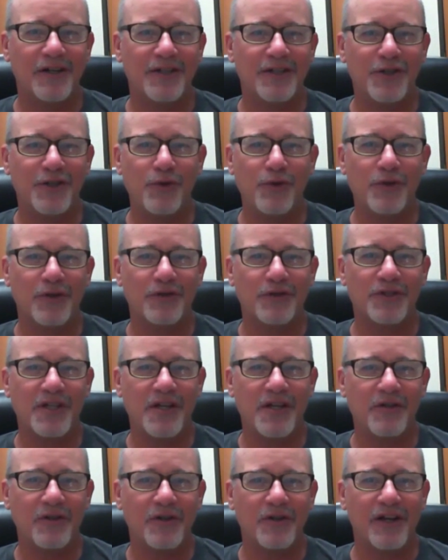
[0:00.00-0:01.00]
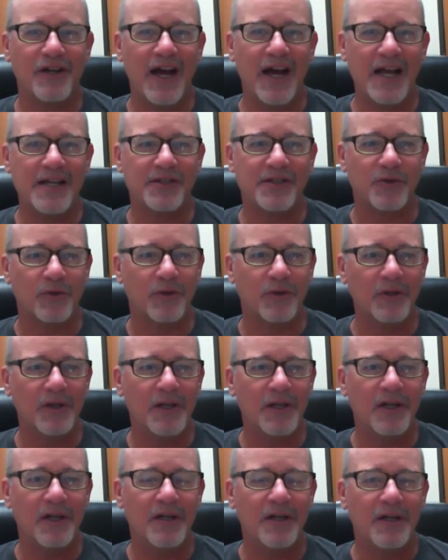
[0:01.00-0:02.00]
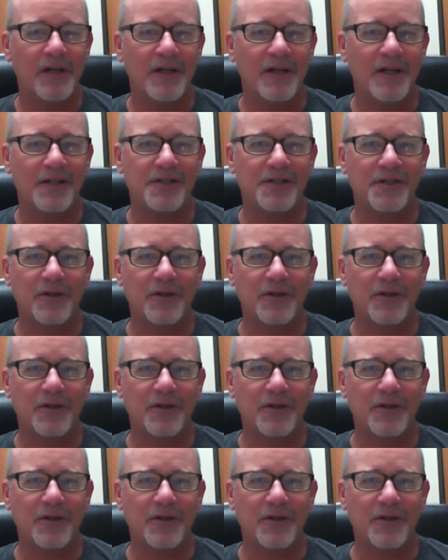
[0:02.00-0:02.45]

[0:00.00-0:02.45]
junior and senior in high school is